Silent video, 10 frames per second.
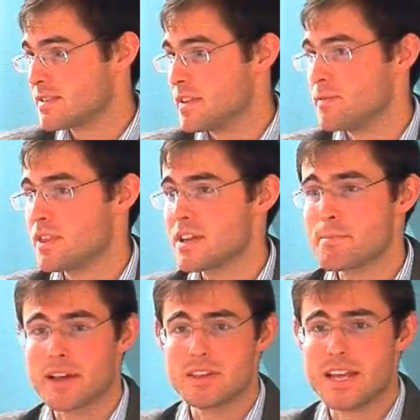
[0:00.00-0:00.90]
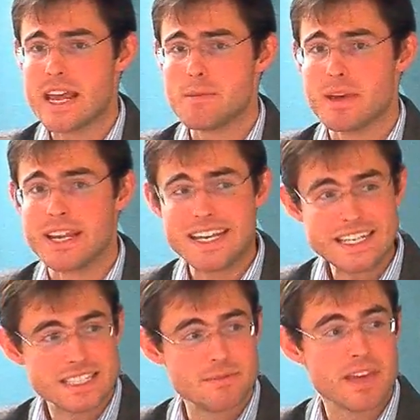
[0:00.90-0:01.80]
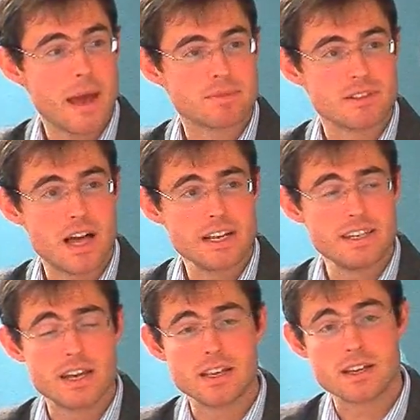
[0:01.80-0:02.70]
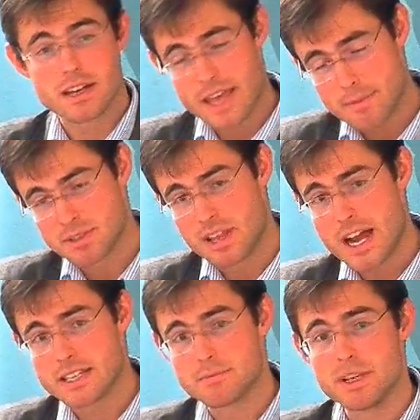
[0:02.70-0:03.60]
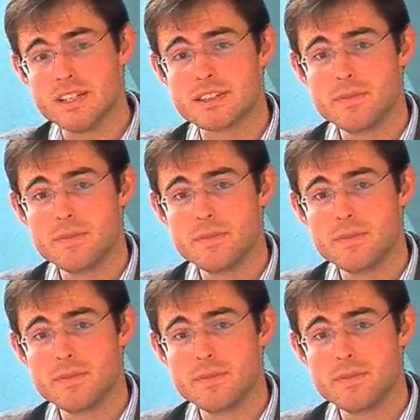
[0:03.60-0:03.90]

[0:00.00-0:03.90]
Now, if you think about the name, adhesive capsulitis means